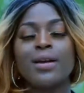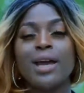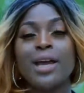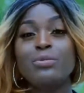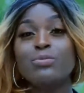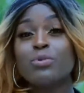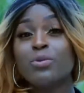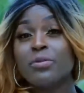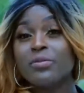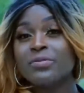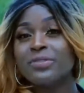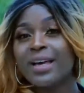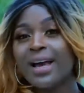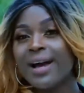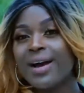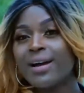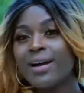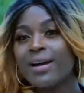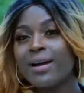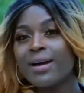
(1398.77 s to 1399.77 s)
And with
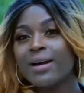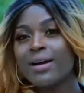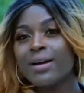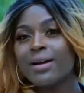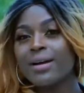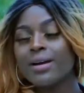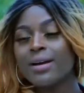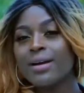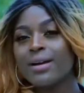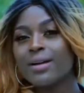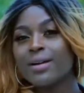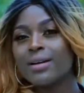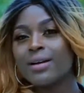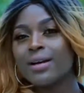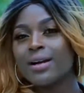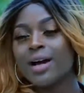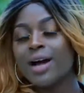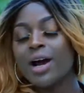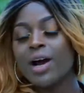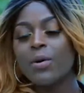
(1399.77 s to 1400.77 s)
that,
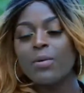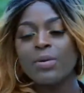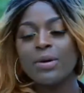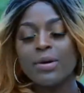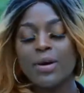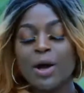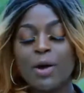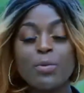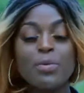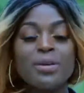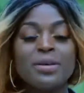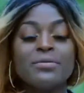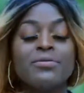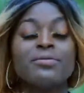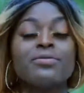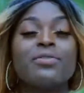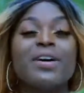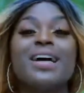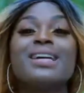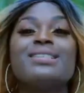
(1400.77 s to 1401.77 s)
I'll be
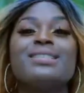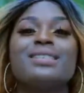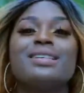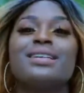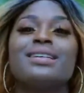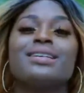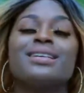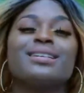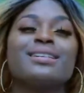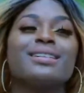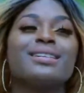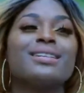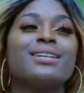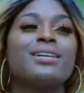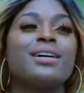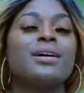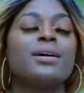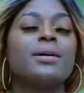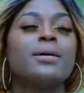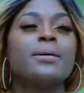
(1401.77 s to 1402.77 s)
inviting
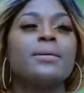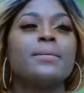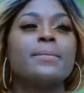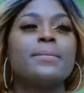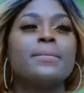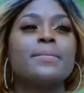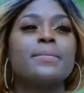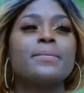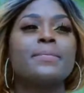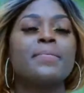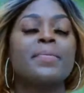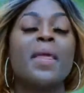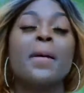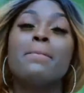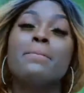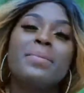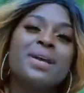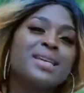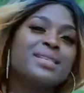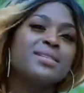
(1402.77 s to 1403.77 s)

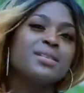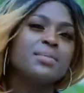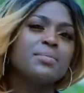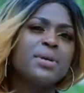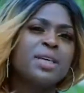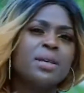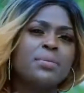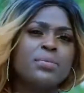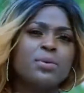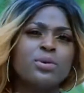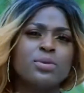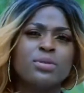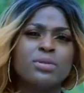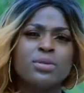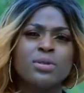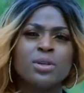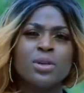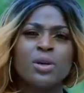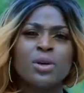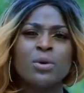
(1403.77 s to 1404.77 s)
amazing people
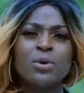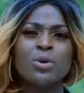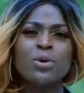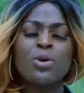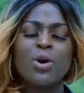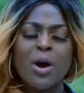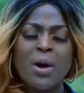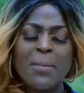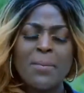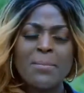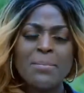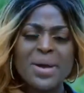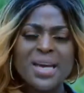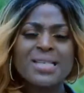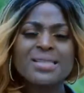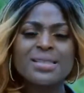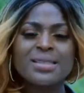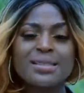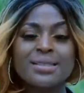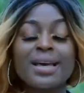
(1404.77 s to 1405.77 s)
who got
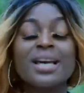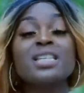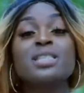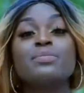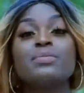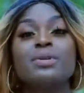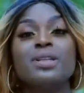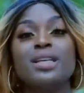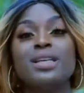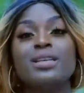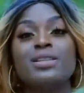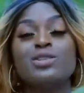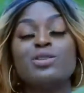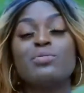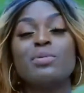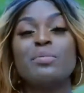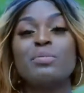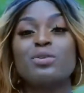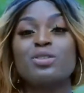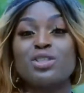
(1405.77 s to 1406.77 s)
amazing testimony to
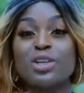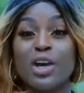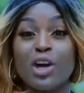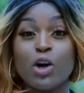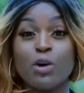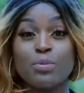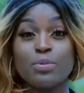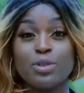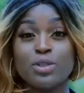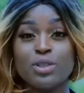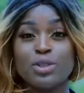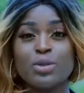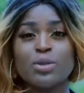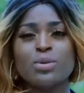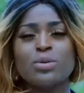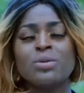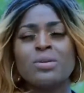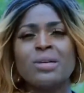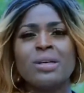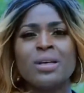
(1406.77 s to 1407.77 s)
be able to help
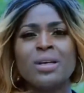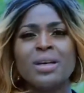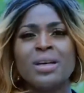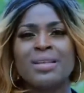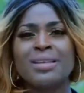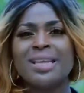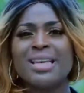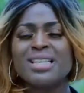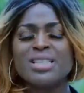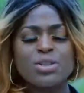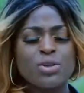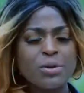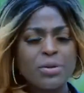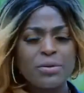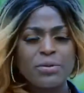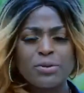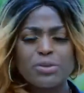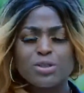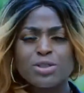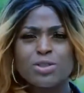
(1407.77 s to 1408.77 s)
you that is going
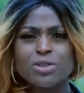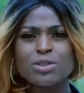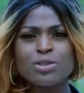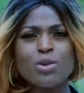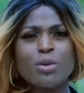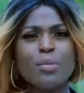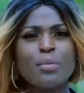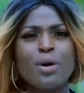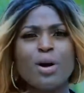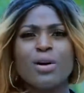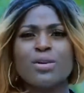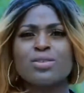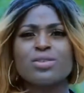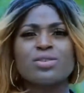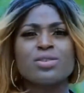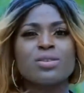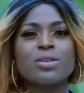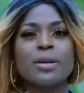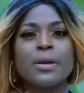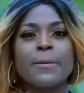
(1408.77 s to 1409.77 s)
through so
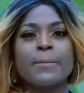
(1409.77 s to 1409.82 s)
much,